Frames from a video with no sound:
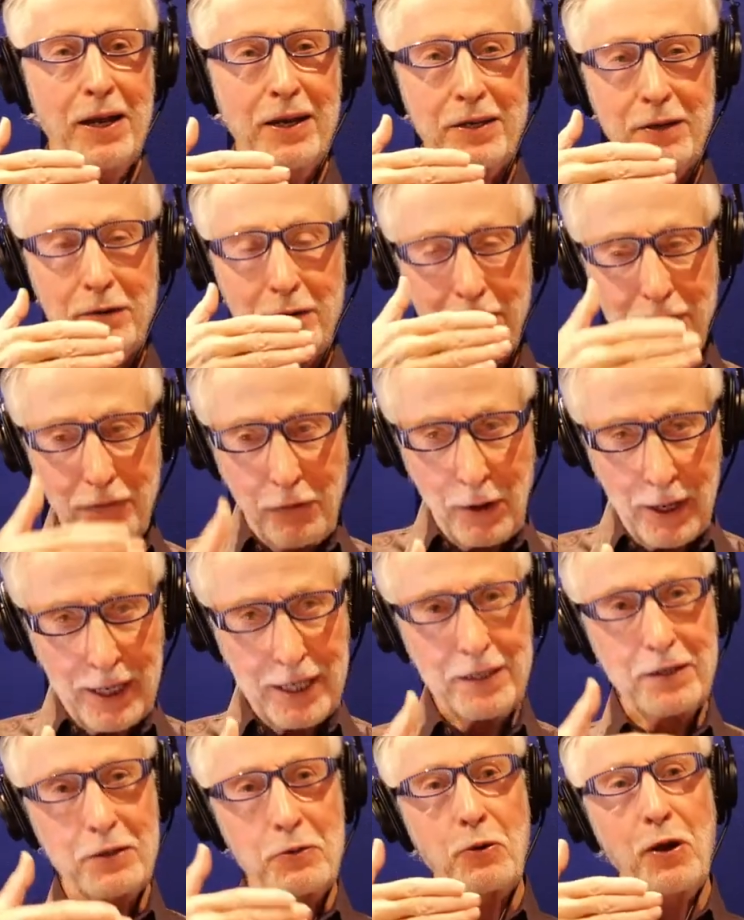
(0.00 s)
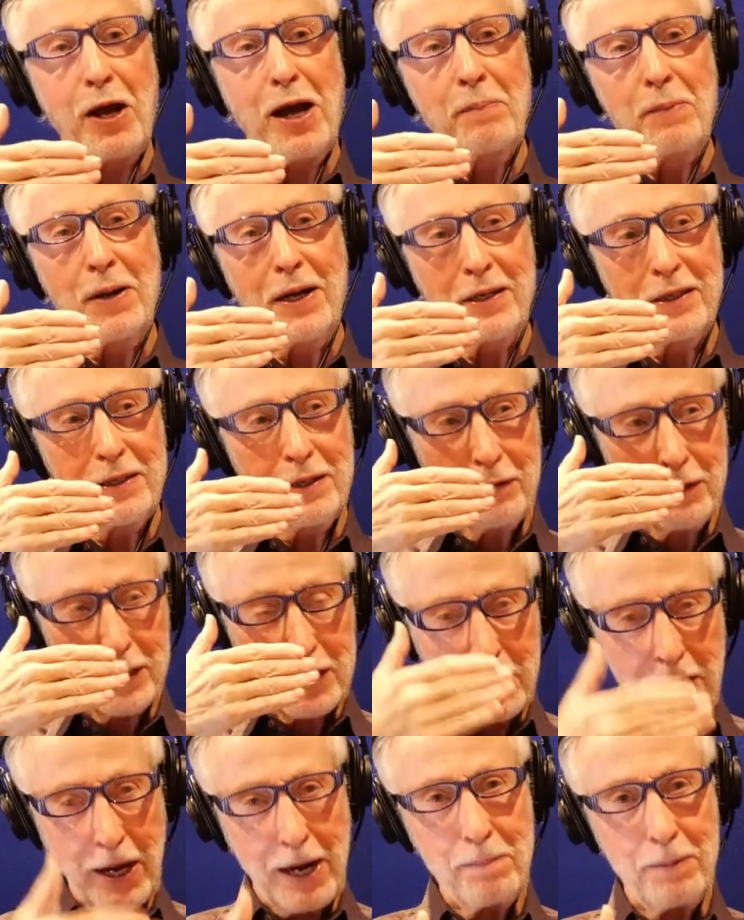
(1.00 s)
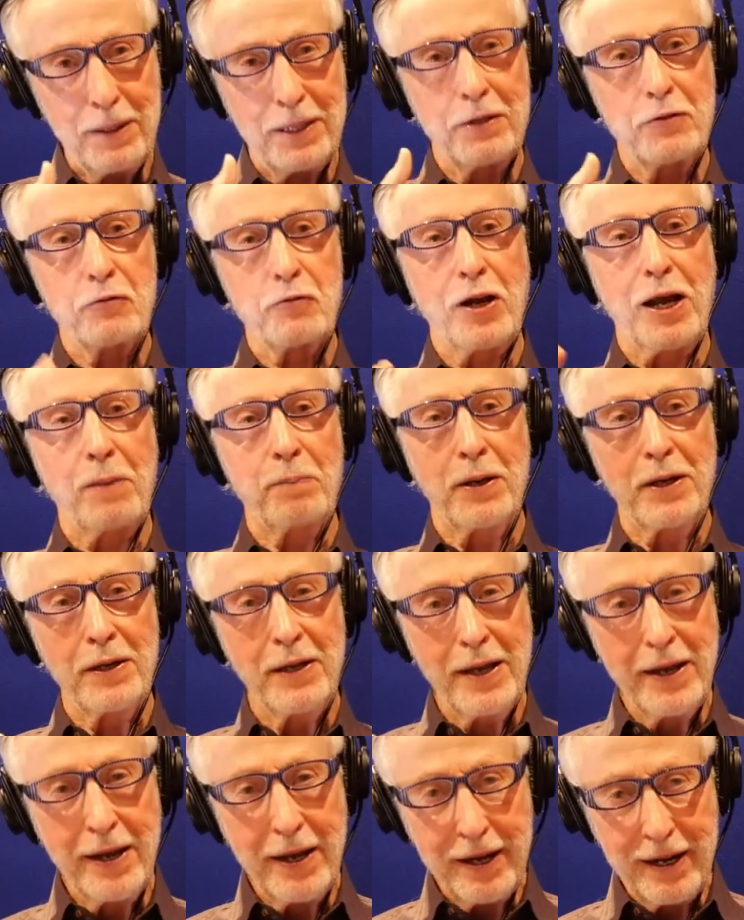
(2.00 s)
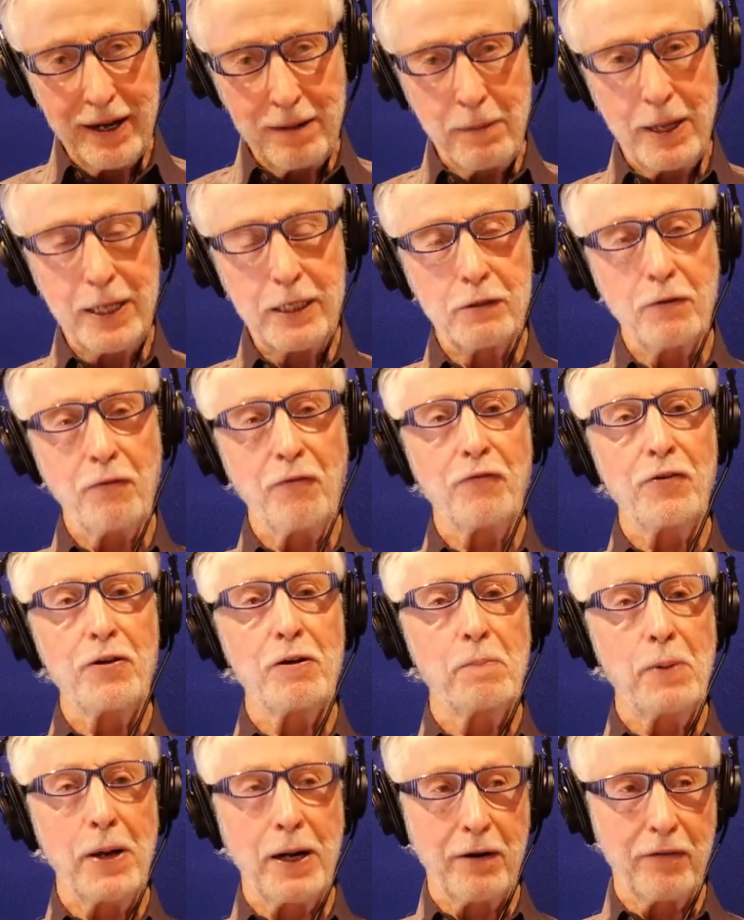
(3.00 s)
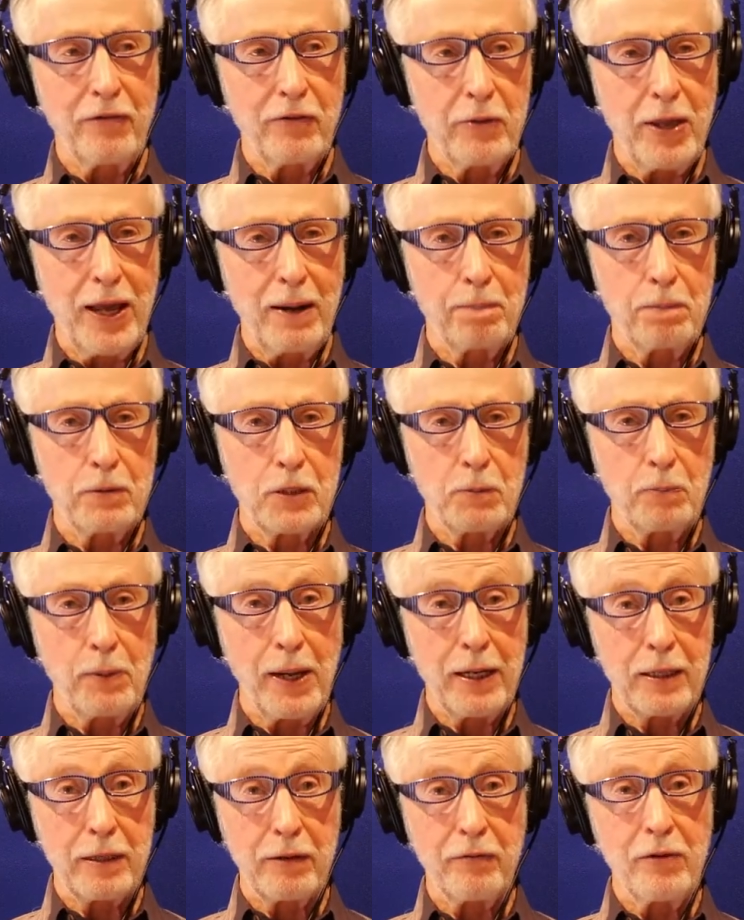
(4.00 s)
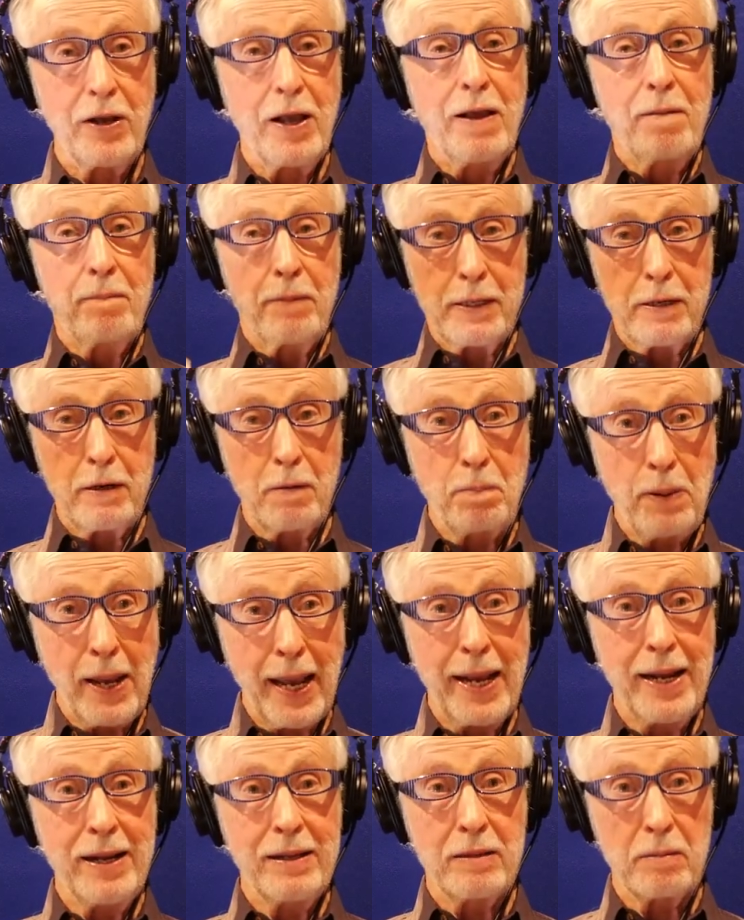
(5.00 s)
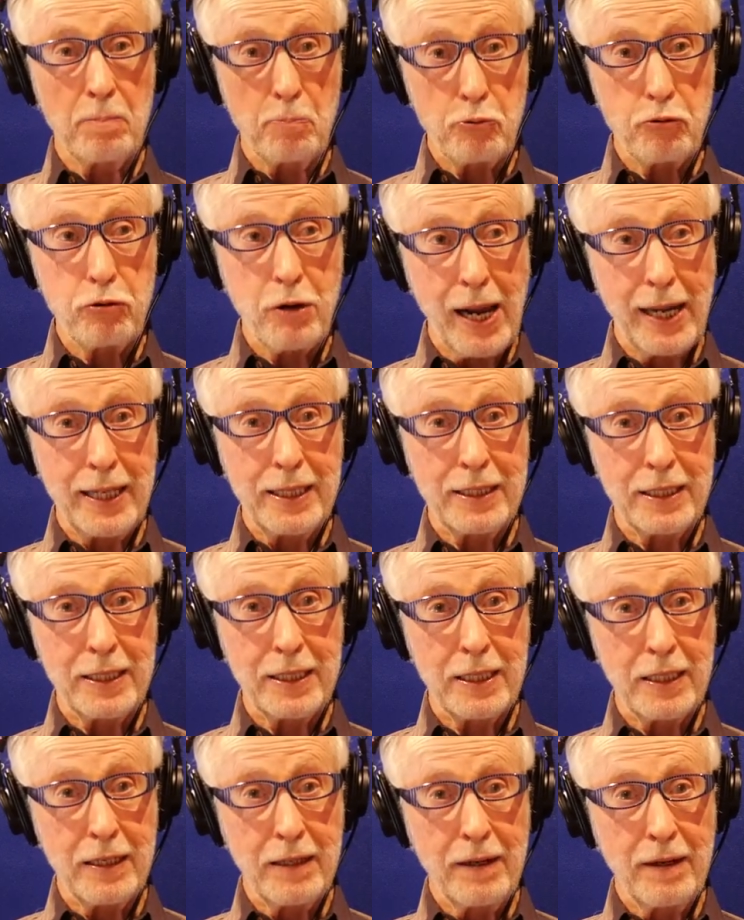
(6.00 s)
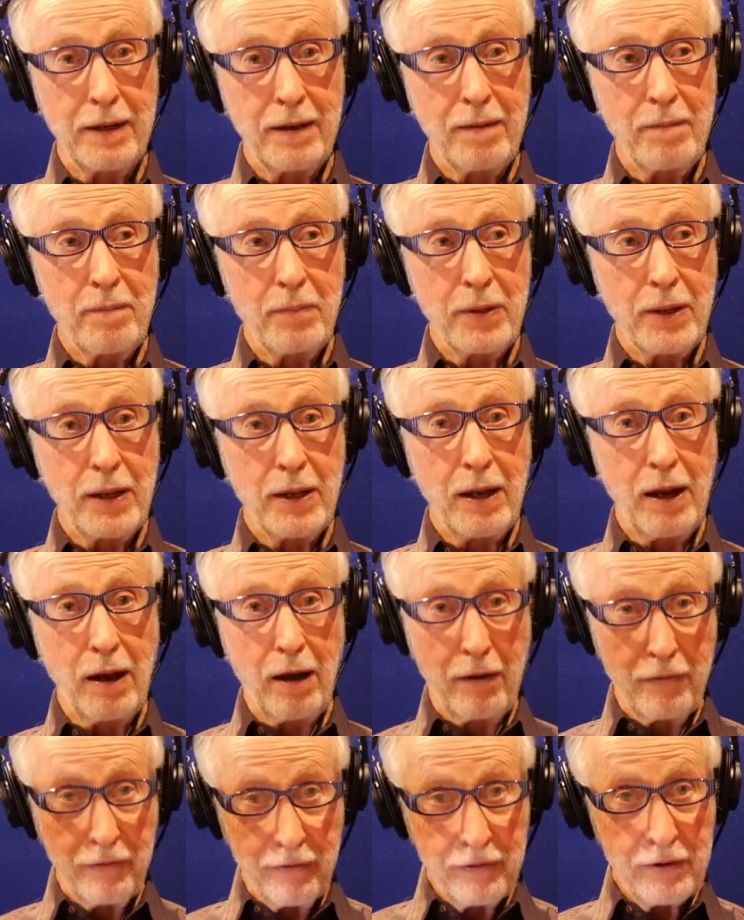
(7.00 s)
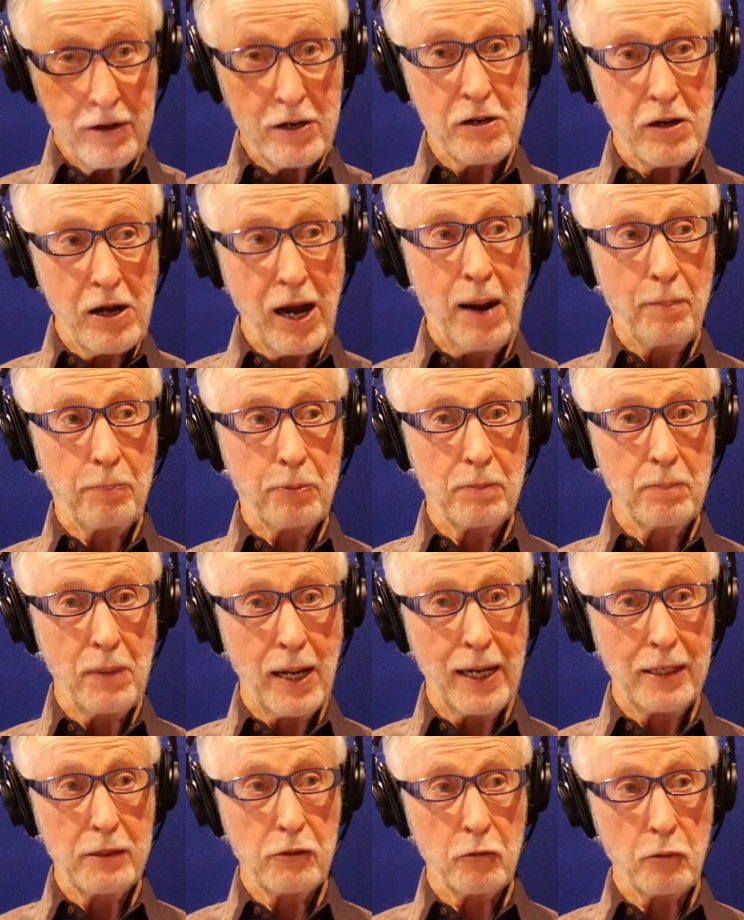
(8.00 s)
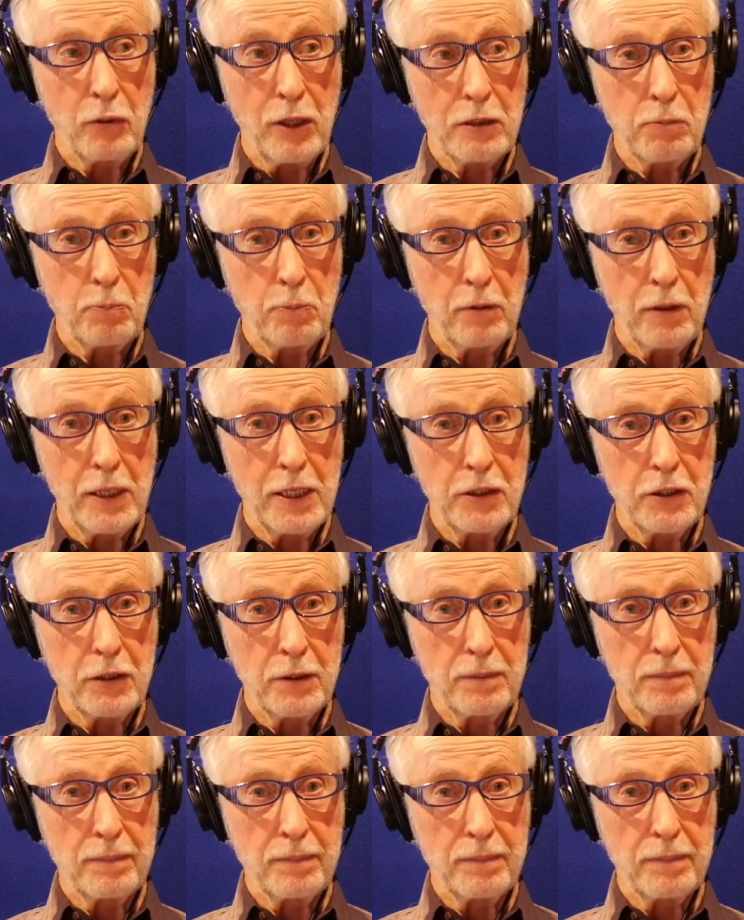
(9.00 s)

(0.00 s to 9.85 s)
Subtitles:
You're avoiding the trauma. You're escaping the trauma, and it makes you feel better from that perspective, but you're paying the price of compromised respiration.